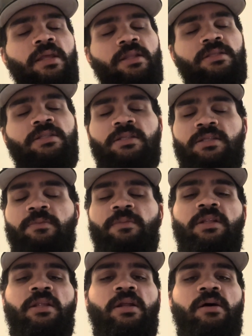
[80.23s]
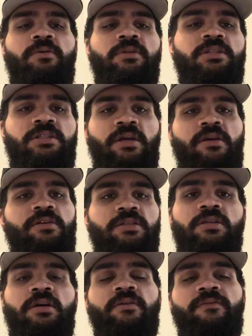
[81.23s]
and it's just something that I really cherished
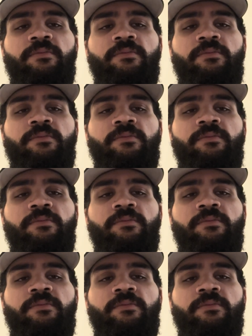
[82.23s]
from